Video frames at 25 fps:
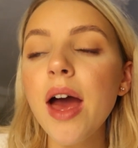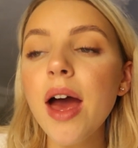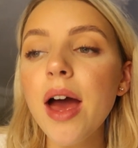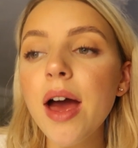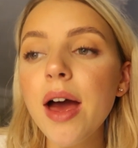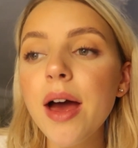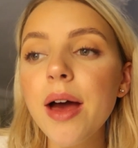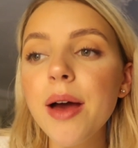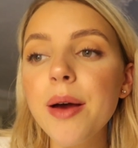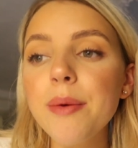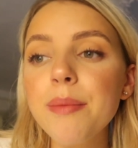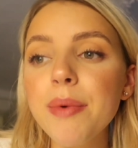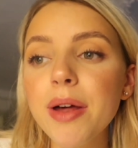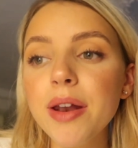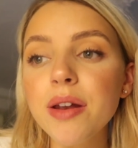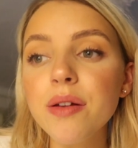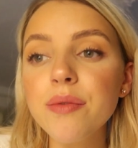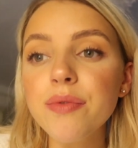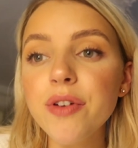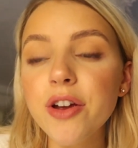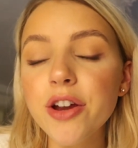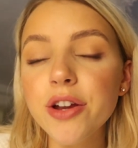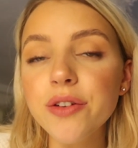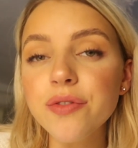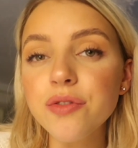And
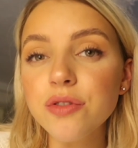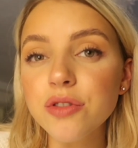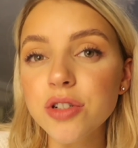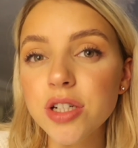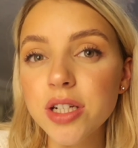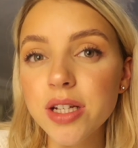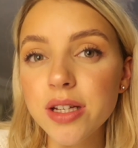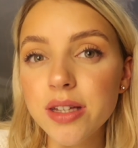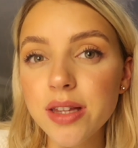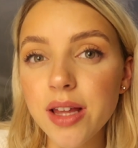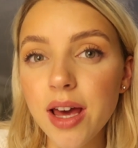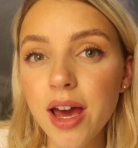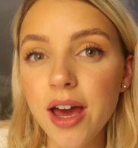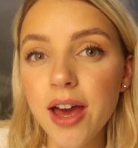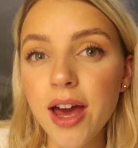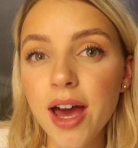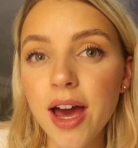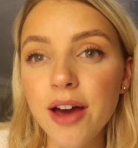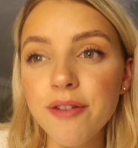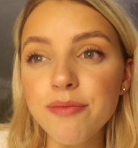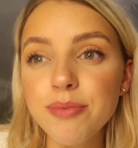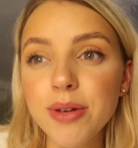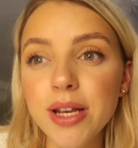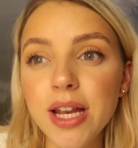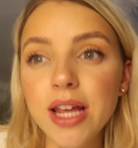I'm very fortunate that I
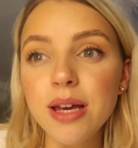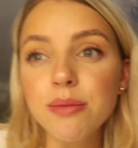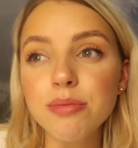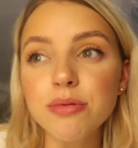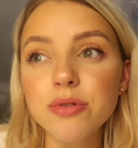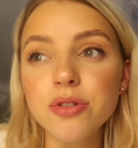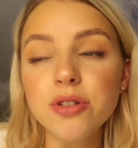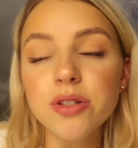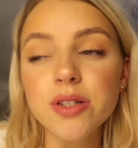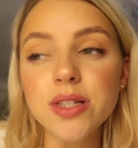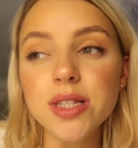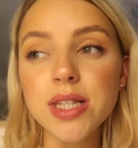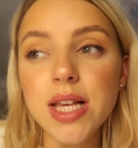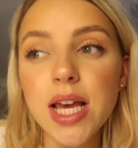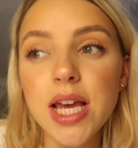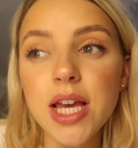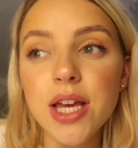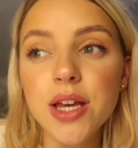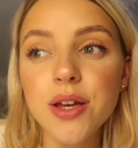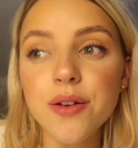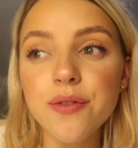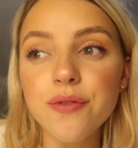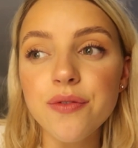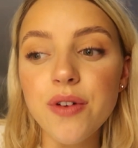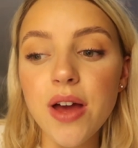have been able to
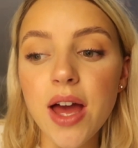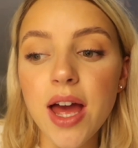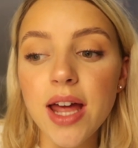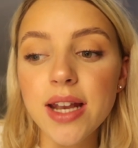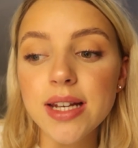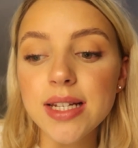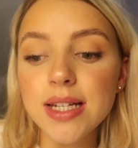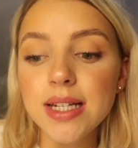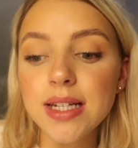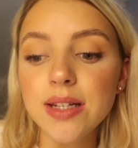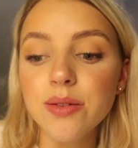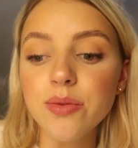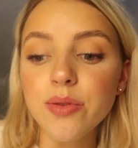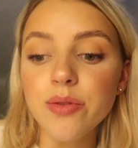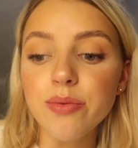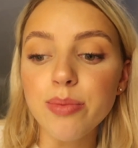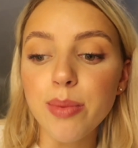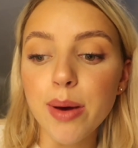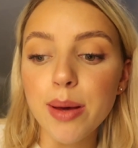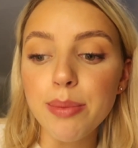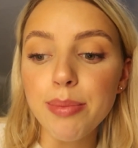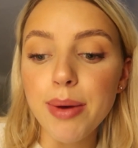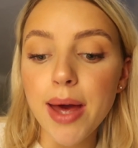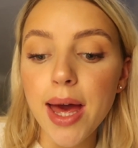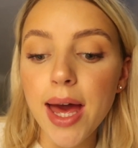save and live with
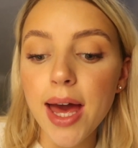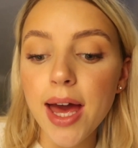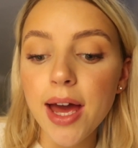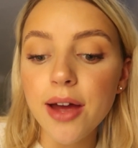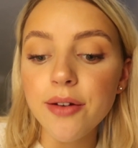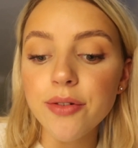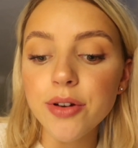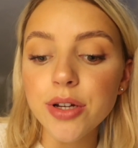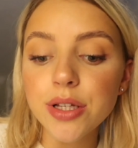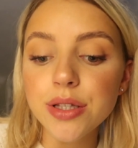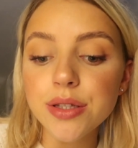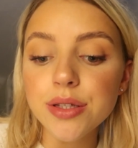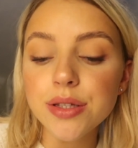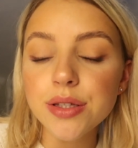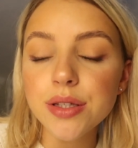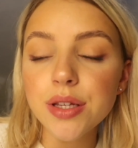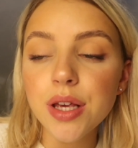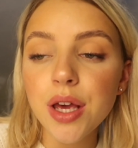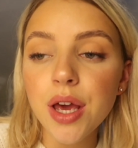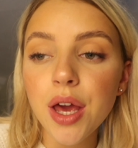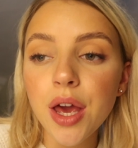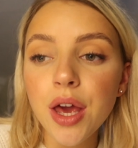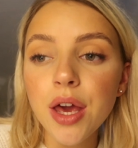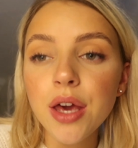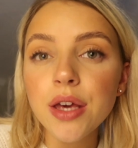my parents.
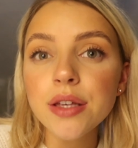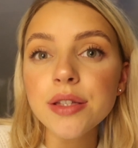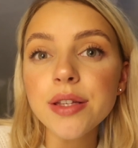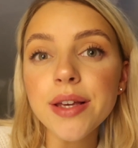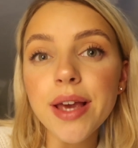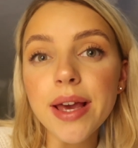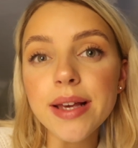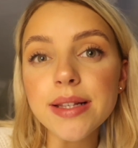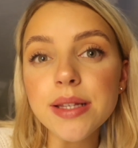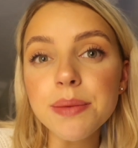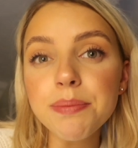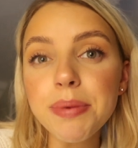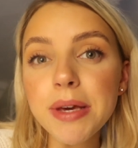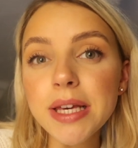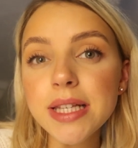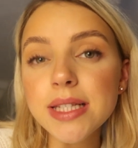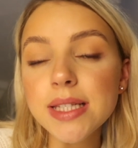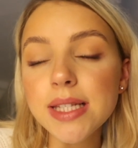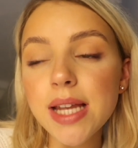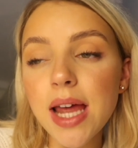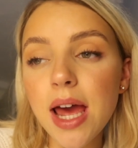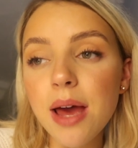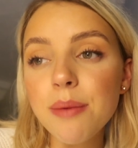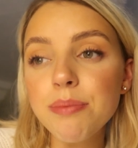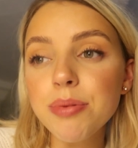So yeah, it's a big
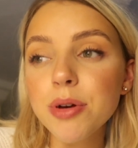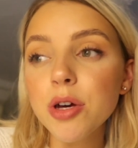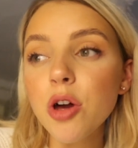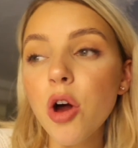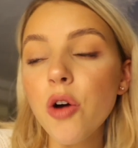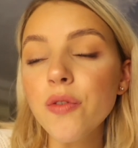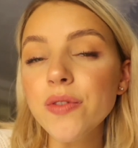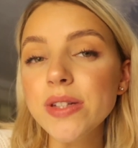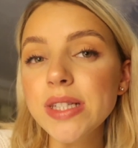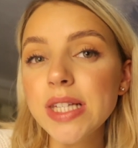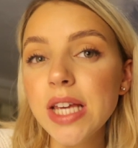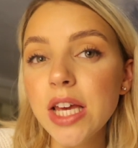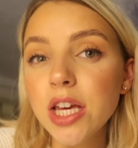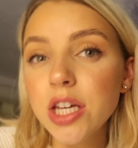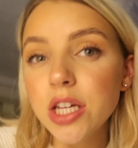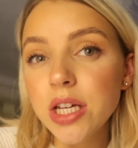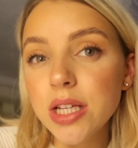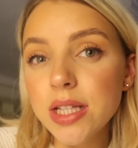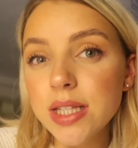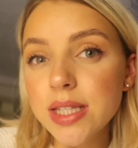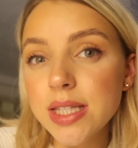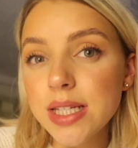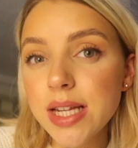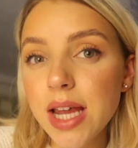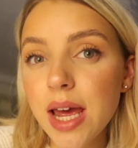step, obviously a
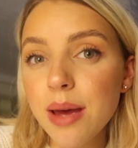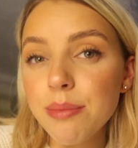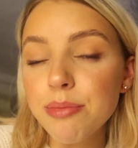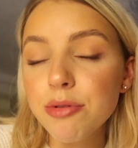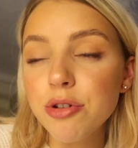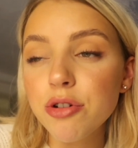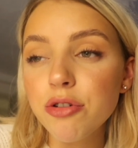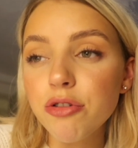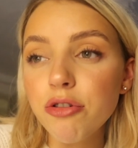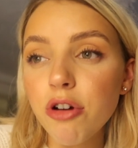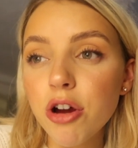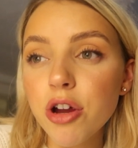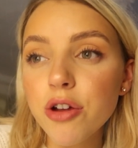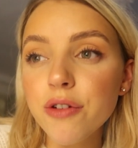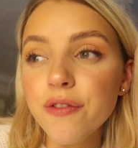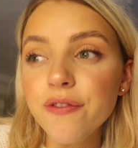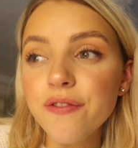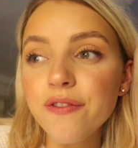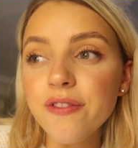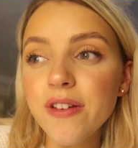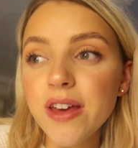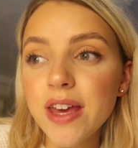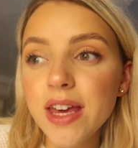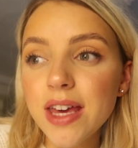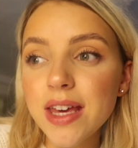good step.
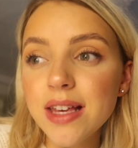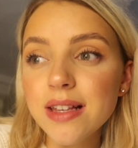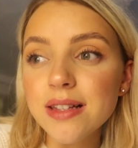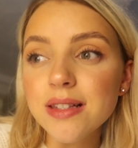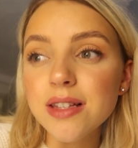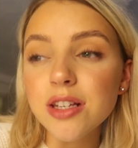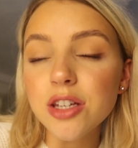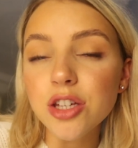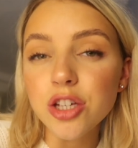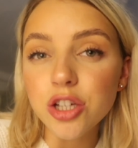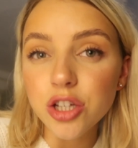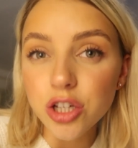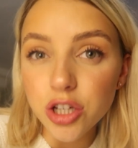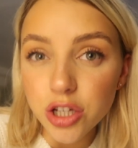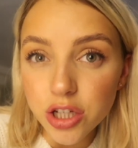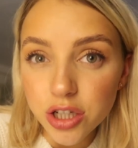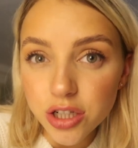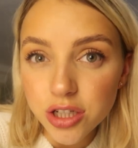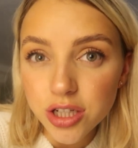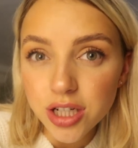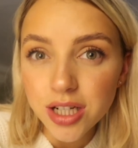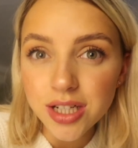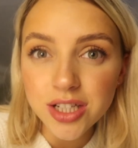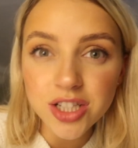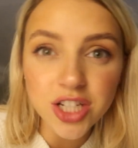Growth is
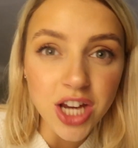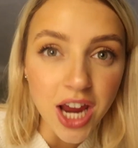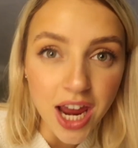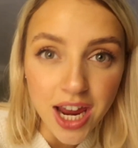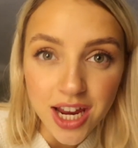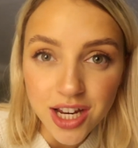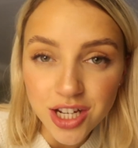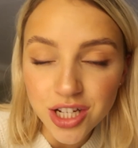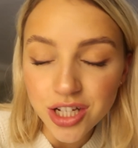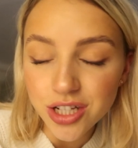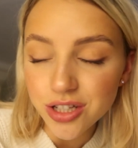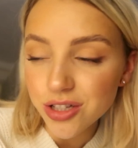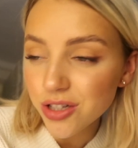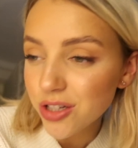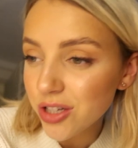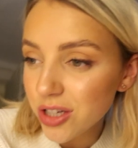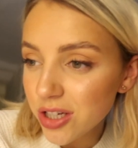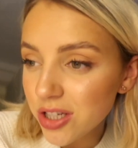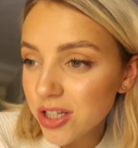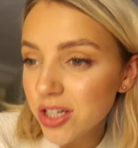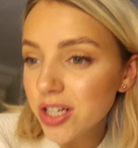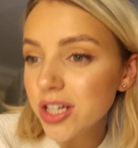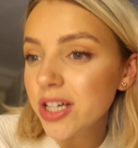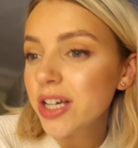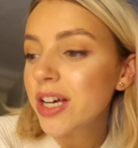good, change is
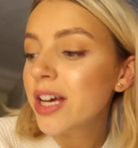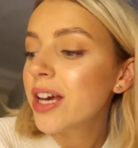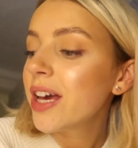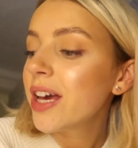good.